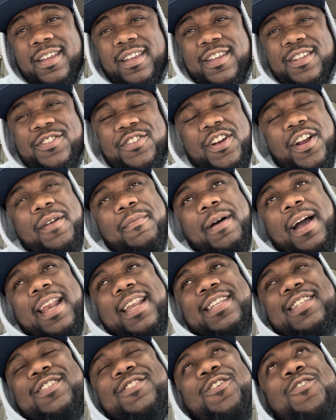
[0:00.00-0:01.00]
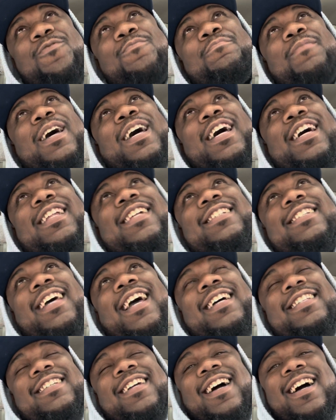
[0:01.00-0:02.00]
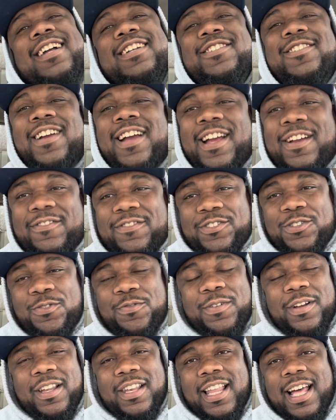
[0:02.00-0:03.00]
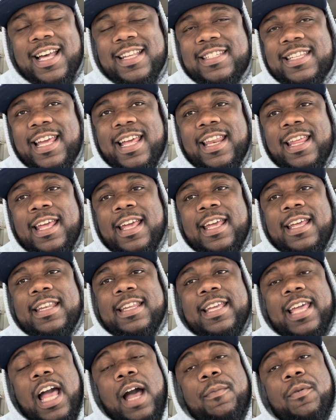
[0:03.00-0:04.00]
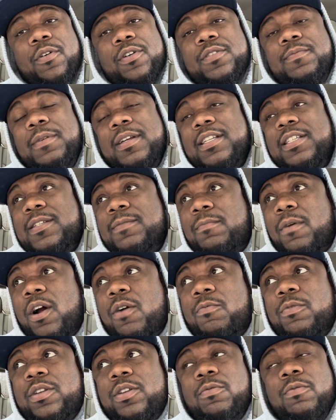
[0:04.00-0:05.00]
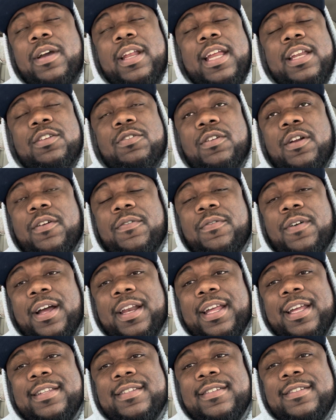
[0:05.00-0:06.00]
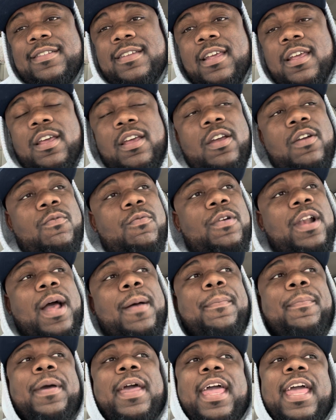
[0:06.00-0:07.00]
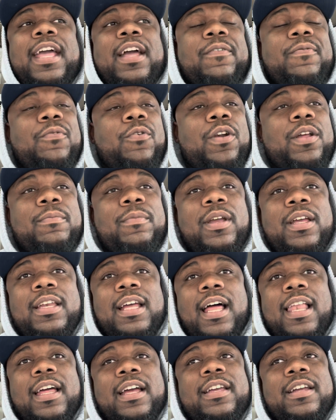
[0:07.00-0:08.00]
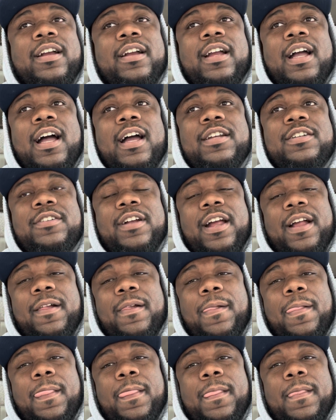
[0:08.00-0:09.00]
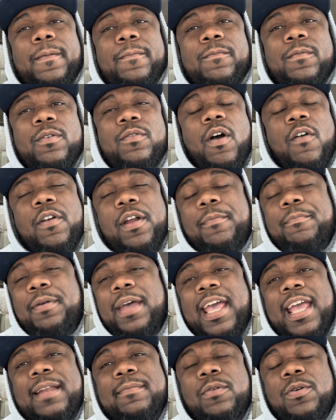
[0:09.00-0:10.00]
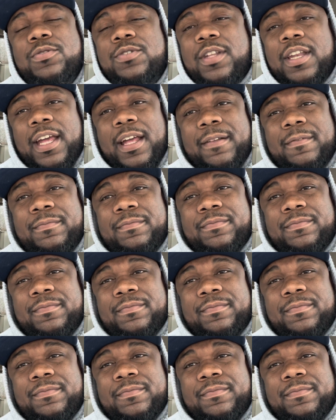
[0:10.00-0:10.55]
So everybody's so mad at Dak's contract. Do realize that the Cowboys being smart with the way they do their finances we're not paying a $40 million a year contract. We've already paid most of that.